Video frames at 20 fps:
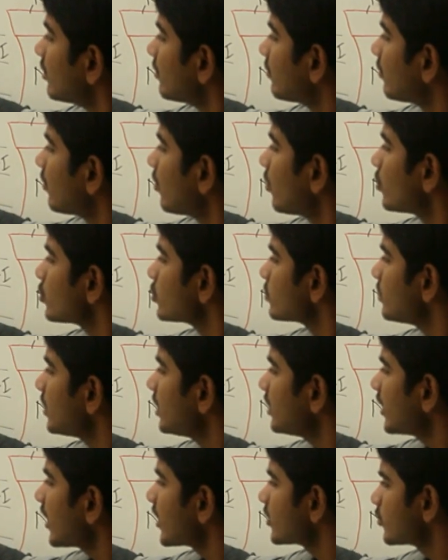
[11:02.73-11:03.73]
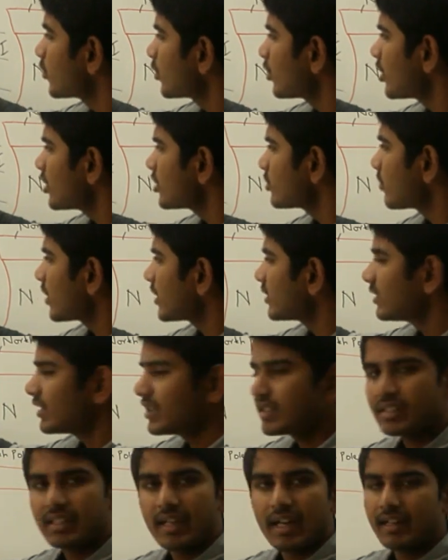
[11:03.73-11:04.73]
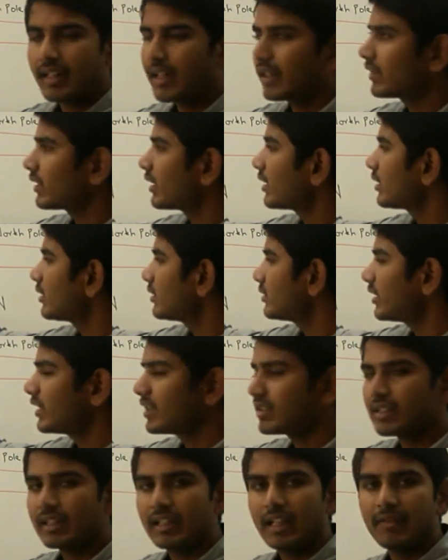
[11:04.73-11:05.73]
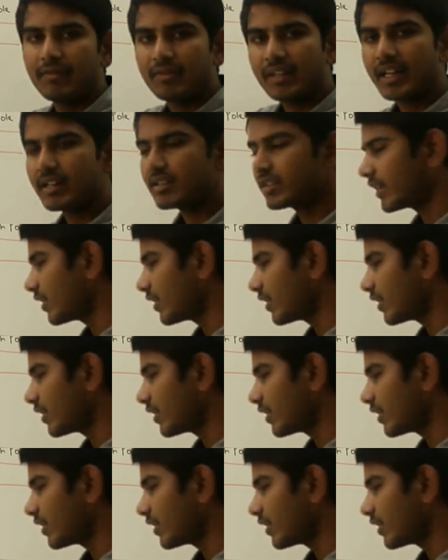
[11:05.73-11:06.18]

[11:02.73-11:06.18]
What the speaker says: force being experienced by this conductor, that is the left hand